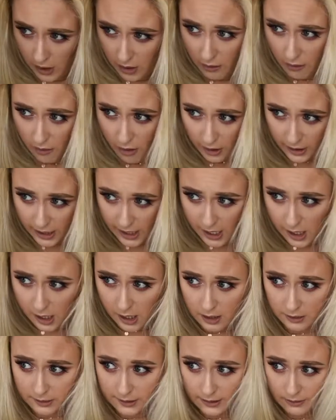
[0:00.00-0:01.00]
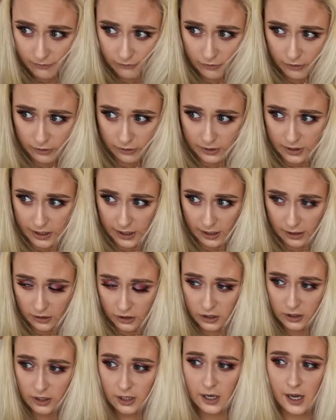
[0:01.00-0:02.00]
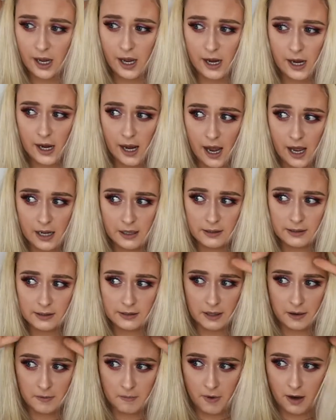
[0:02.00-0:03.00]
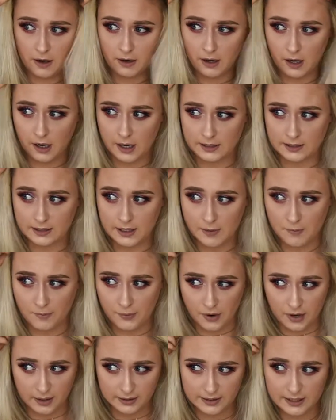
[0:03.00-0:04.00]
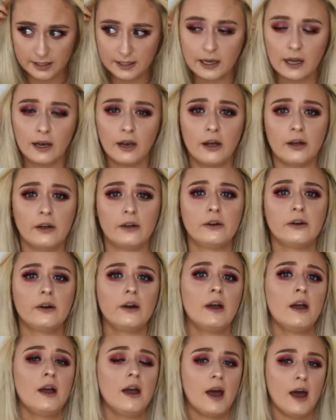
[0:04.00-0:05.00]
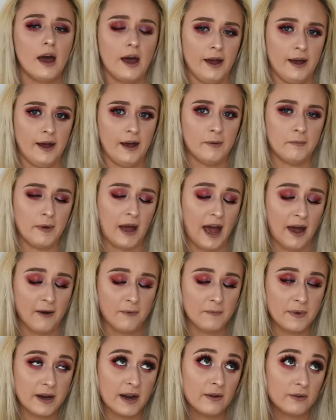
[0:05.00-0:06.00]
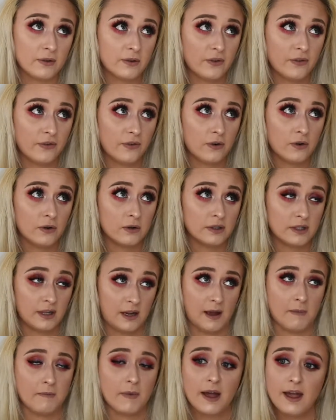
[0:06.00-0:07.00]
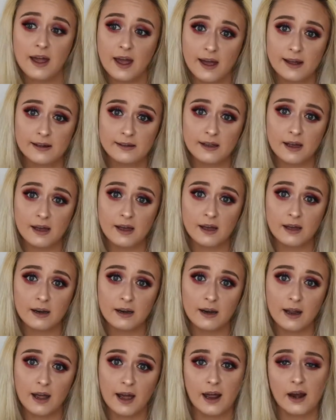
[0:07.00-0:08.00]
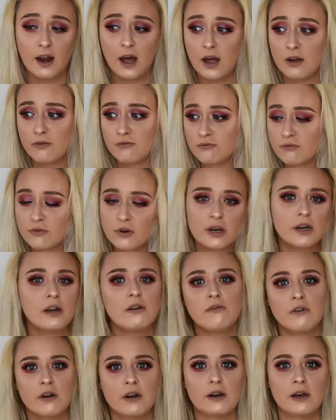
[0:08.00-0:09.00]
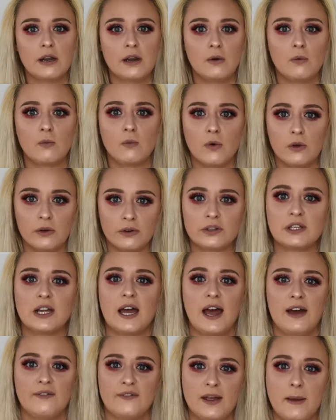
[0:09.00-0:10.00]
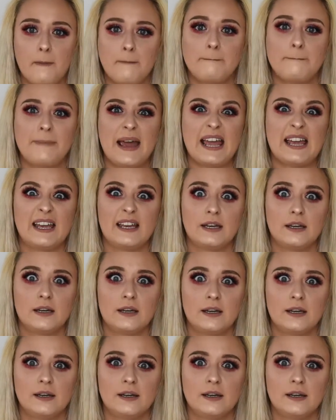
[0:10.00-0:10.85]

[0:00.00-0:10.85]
are rocking some Rootage today and some nice brassy yellow. I haven't been able to afford to get my hair done, and I really want to have it pink.